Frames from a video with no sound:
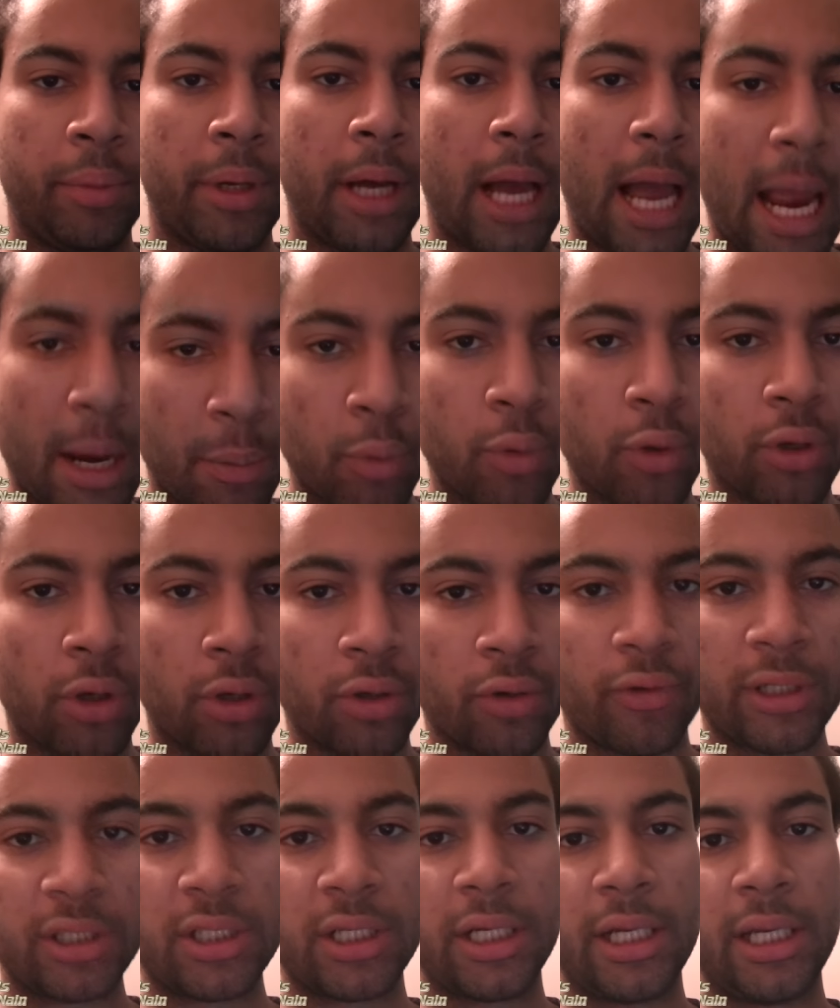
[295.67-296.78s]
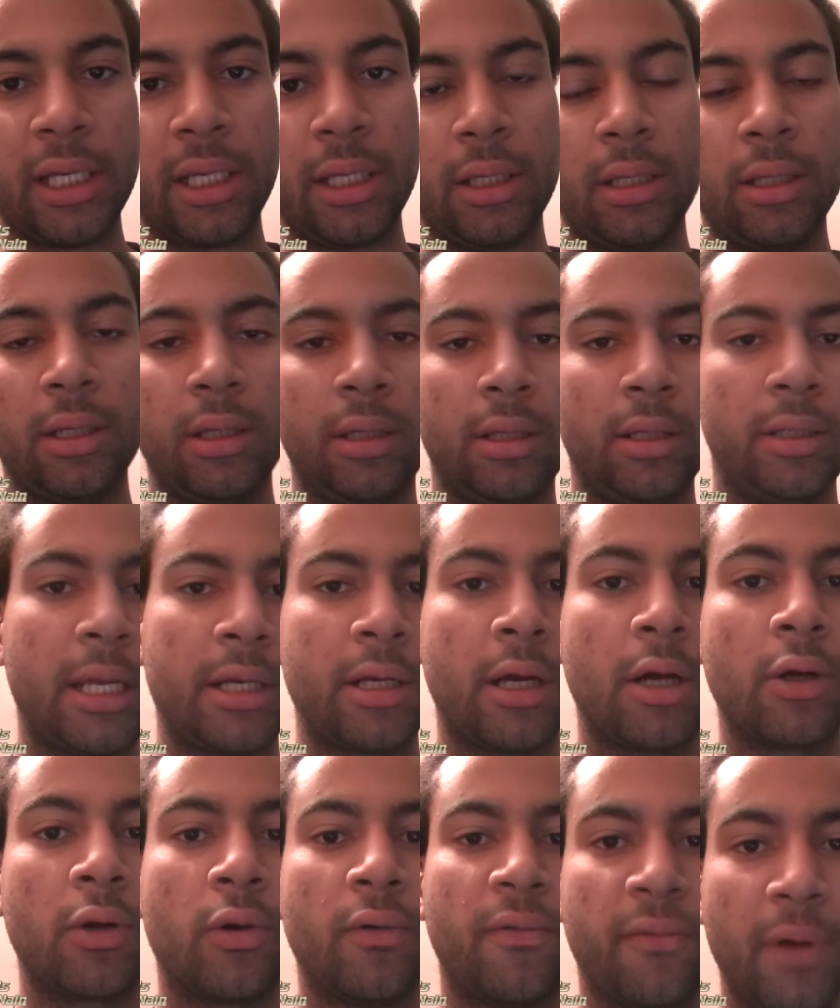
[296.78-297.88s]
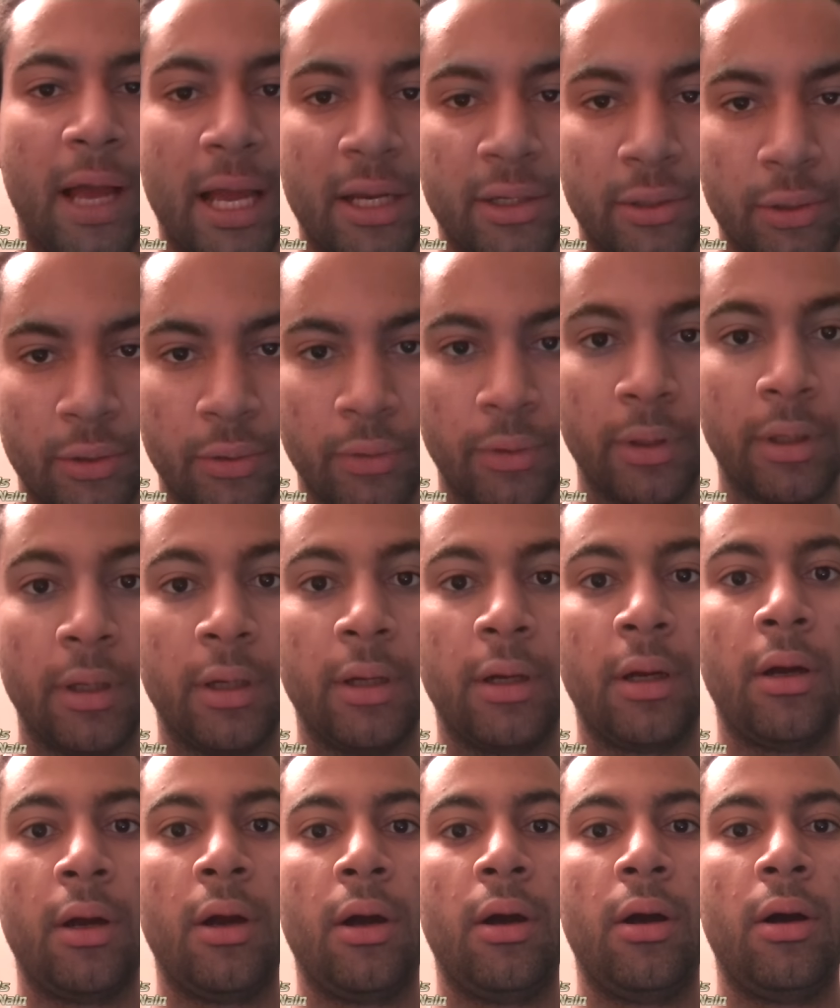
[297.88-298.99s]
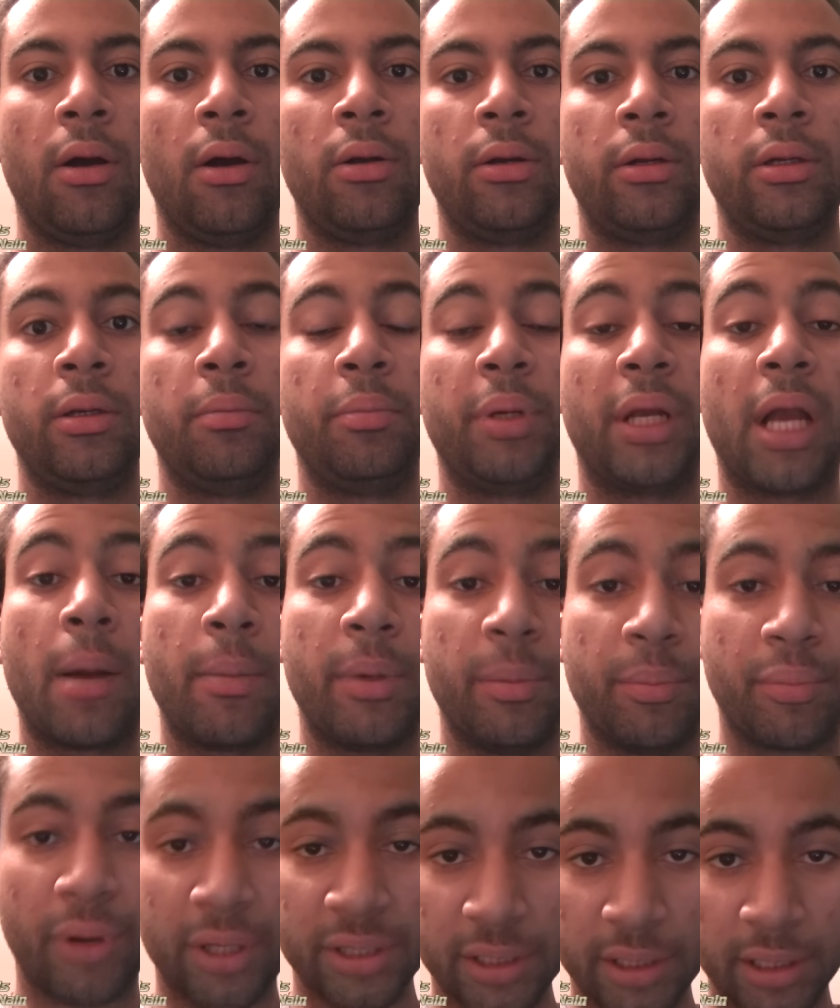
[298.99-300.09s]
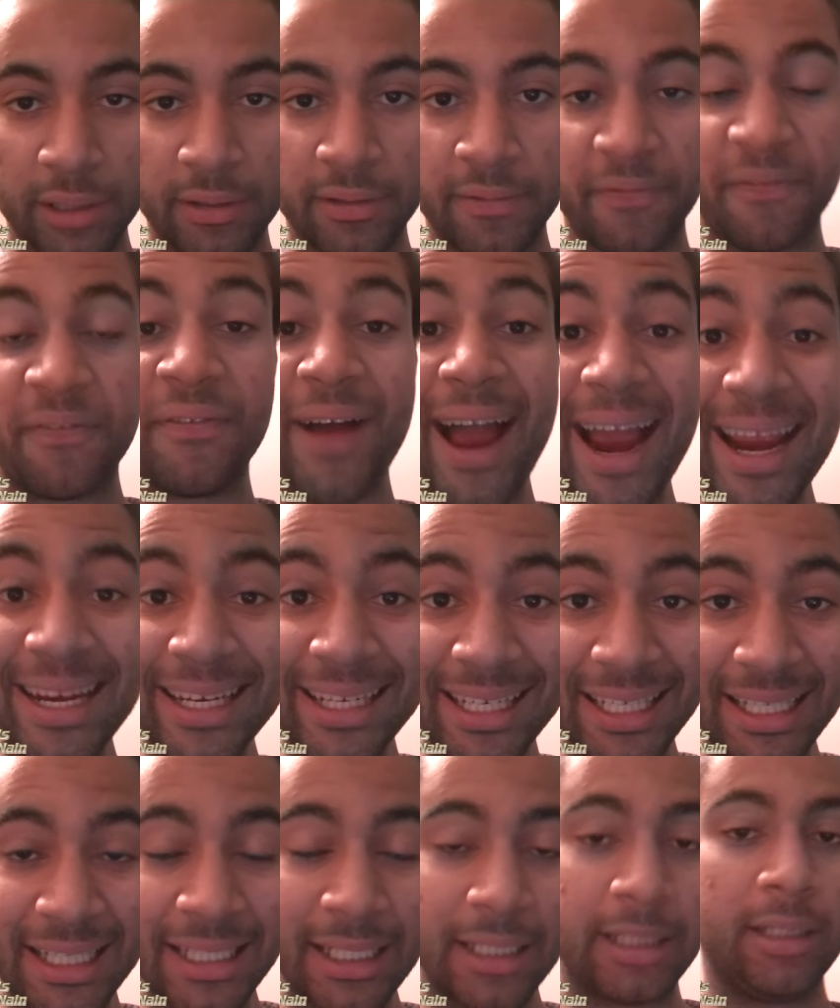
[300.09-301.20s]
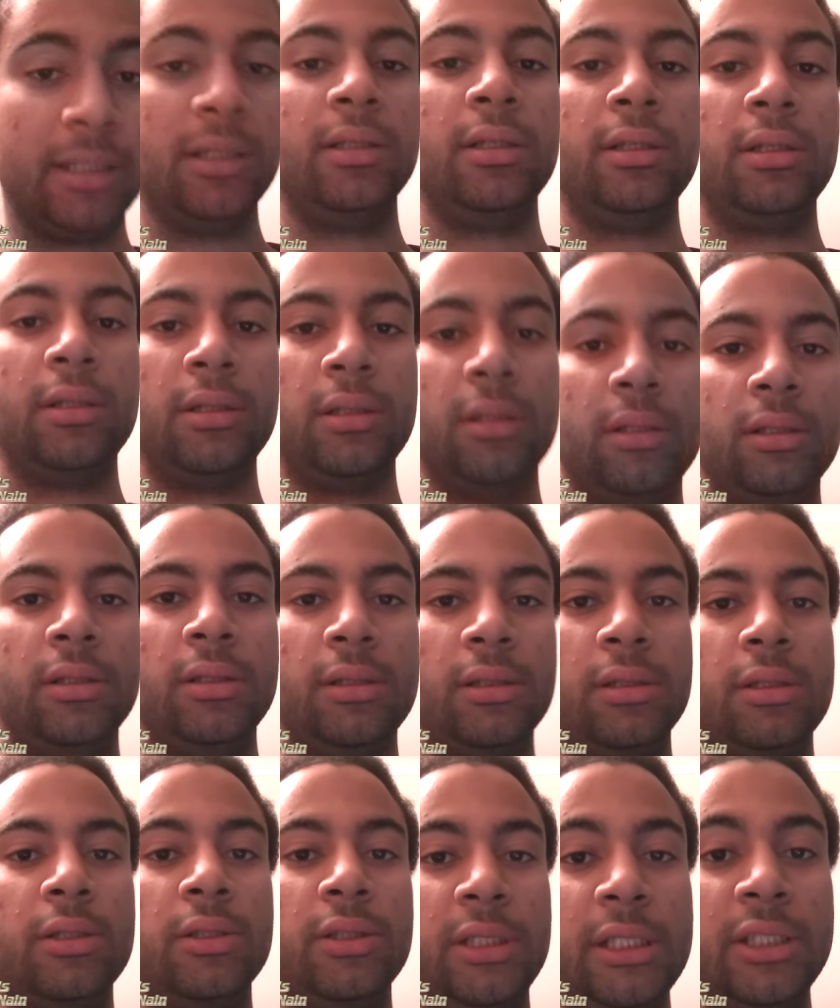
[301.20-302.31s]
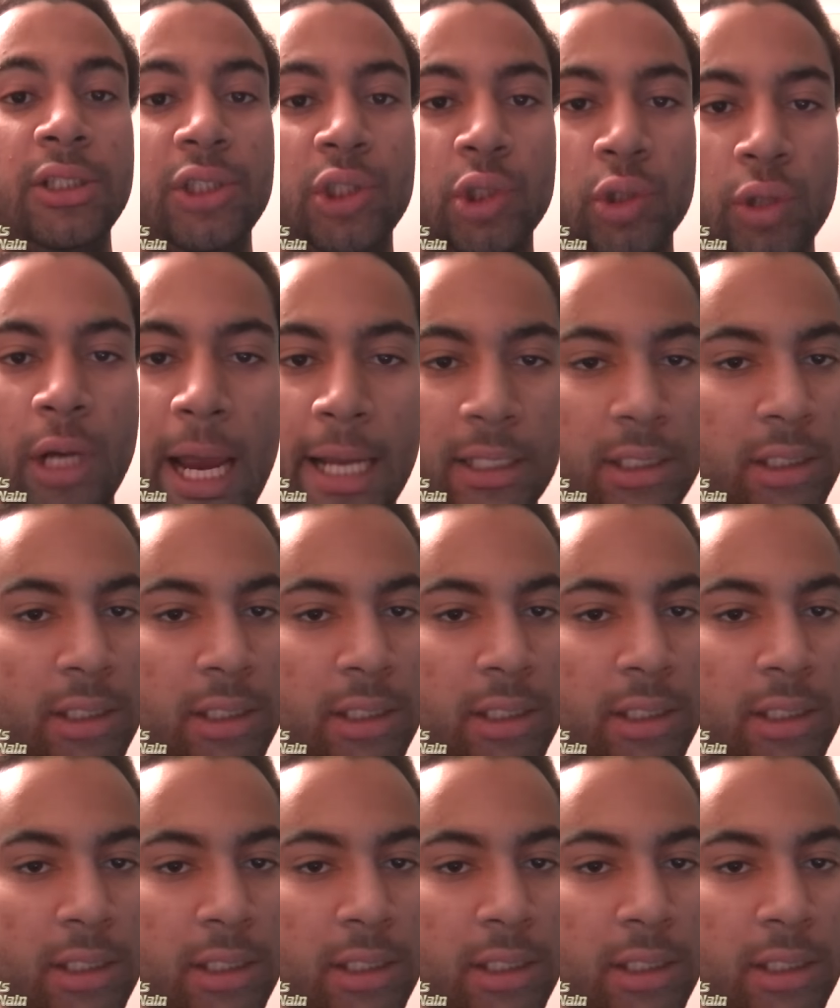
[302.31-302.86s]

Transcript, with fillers: but I will congratulate Nana Akufo-Addo yeah. on becoming president finally. Because he's tried